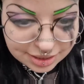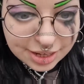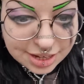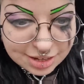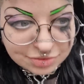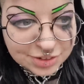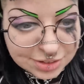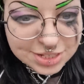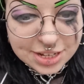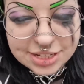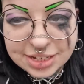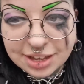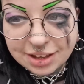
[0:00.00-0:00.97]
It feels
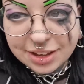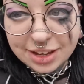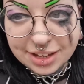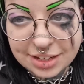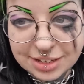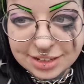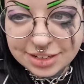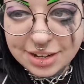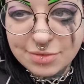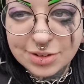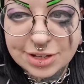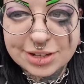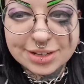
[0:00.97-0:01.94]
like I
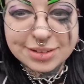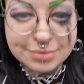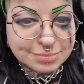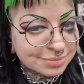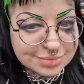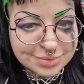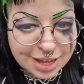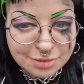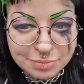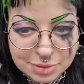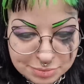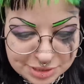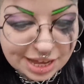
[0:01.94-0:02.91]
never have
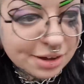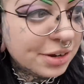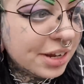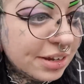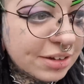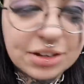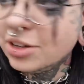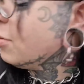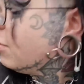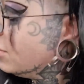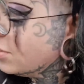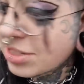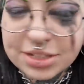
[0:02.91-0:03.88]
been without it. I've got a cross.